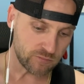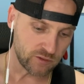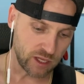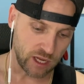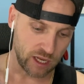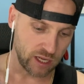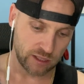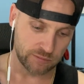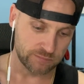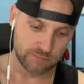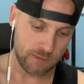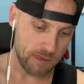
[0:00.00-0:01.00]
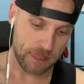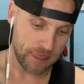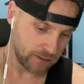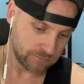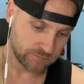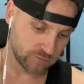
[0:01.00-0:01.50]
Those
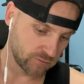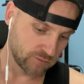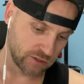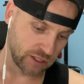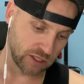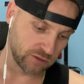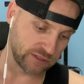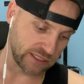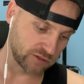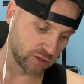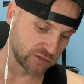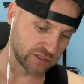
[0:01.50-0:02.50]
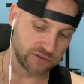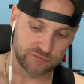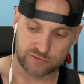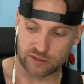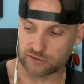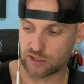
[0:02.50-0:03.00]
are
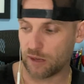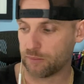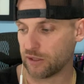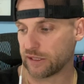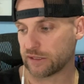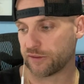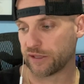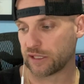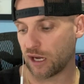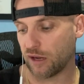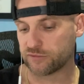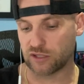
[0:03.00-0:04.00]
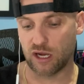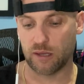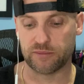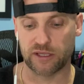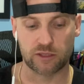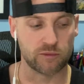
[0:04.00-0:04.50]
the couple I can think off top.
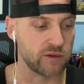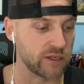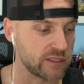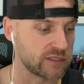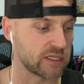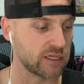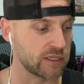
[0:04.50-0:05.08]
The other ones,